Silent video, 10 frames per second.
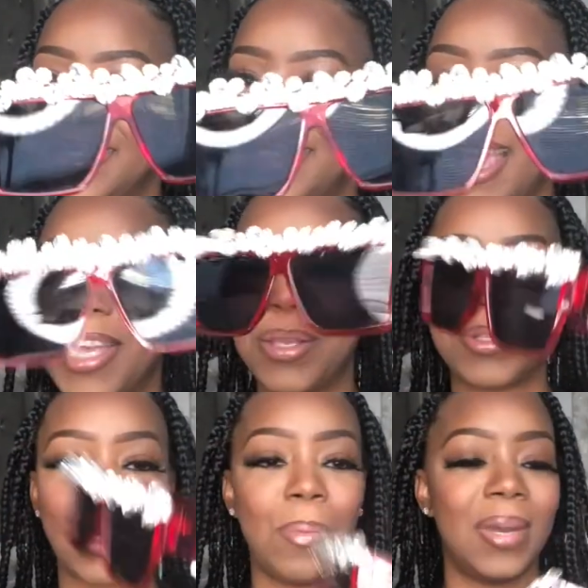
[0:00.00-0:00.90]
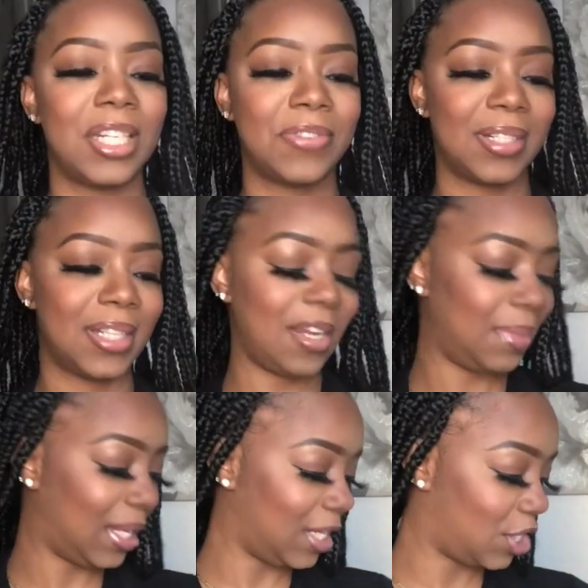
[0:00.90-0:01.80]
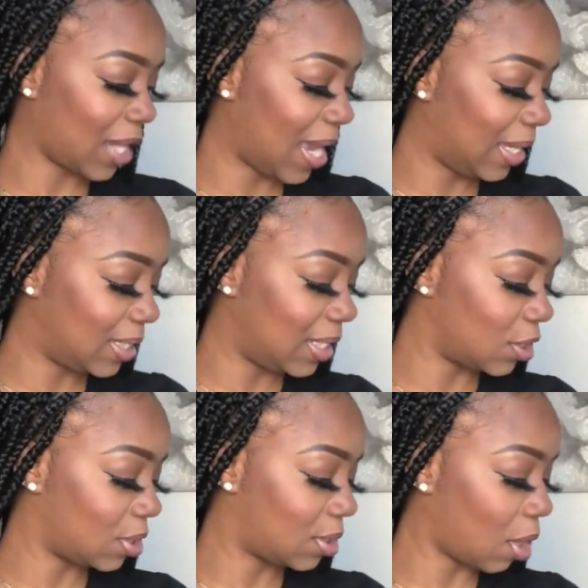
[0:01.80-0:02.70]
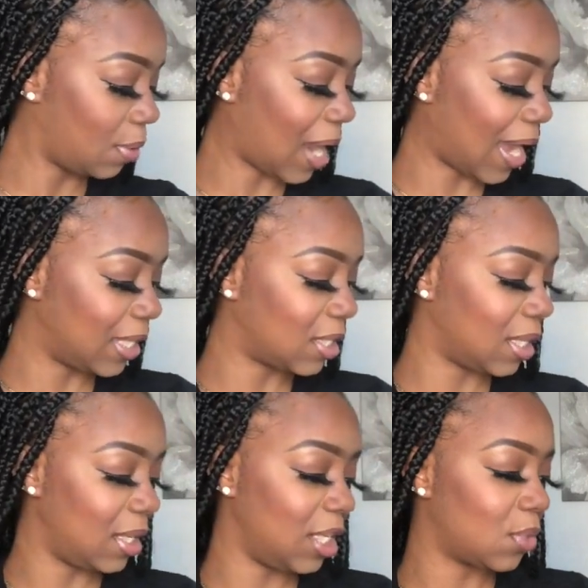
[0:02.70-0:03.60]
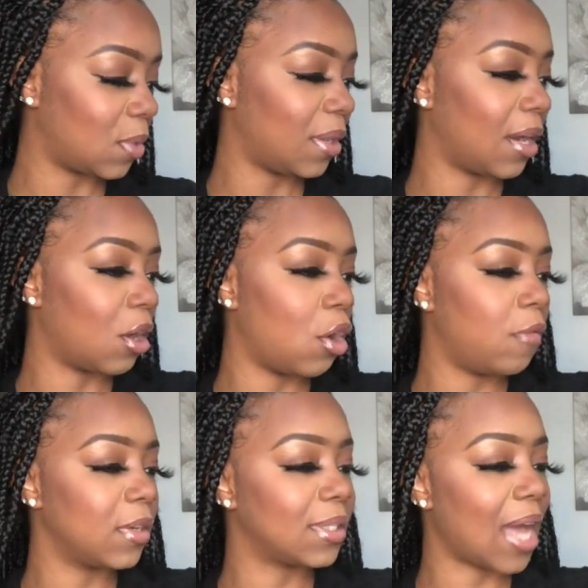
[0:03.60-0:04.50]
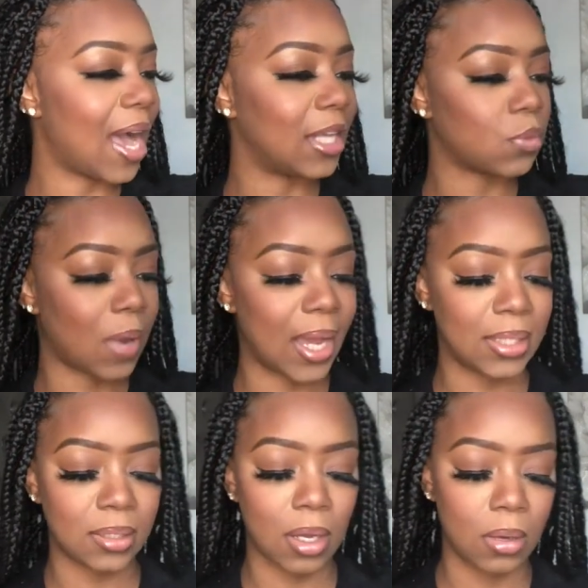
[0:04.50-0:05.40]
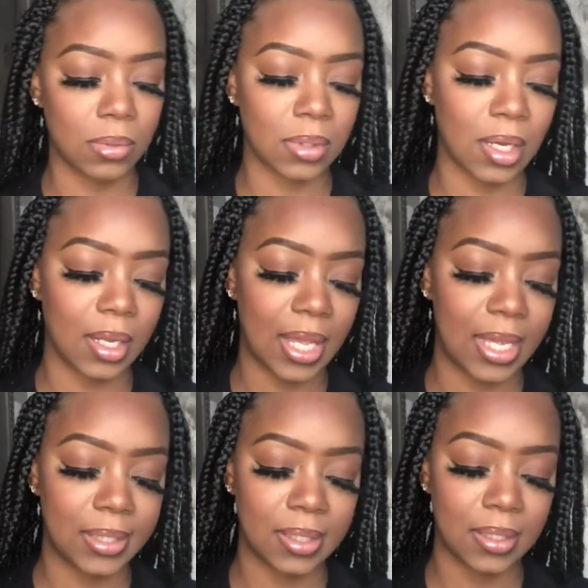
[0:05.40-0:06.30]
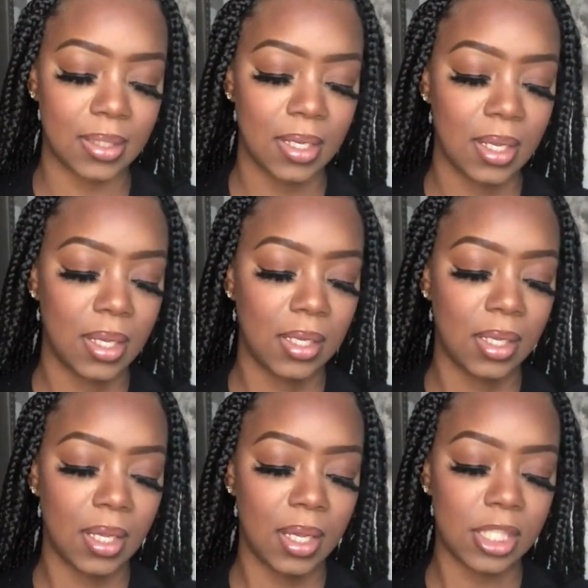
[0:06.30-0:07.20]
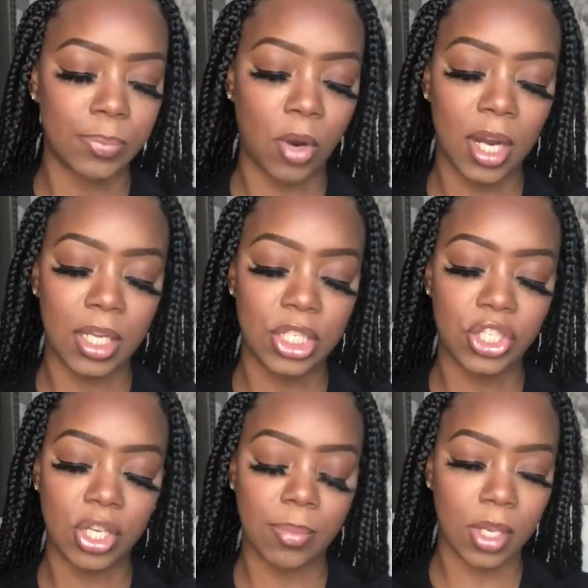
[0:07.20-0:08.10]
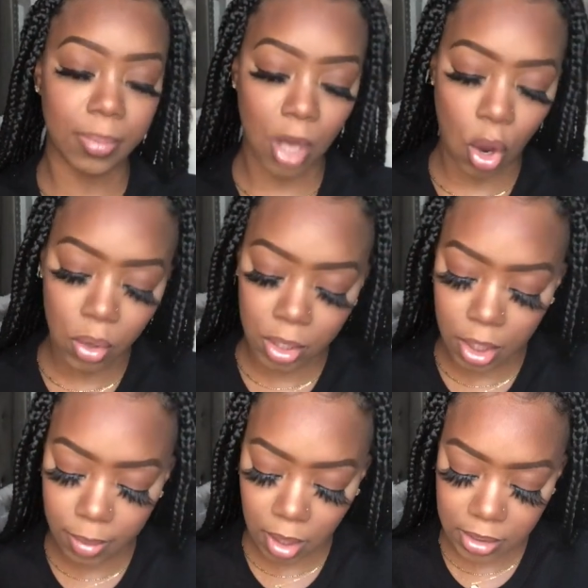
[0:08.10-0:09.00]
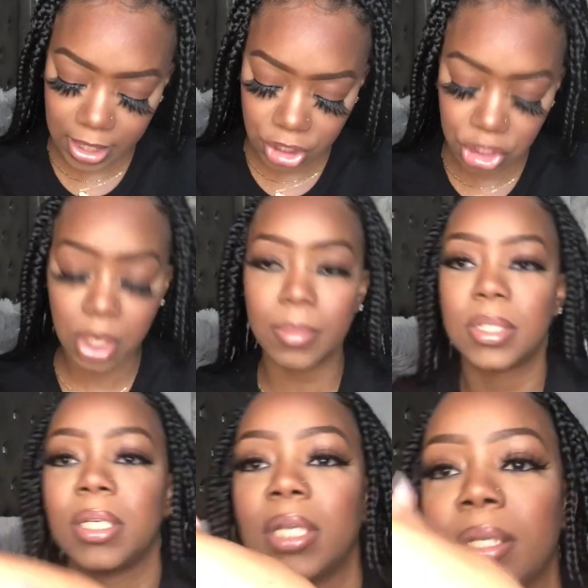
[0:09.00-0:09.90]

Thank you so much for sending me these shades. These are so nice. And these were their oversized rhinestone sunglasses. And sparkly shimmer lip gloss. Oh, the lip gloss has shimmers in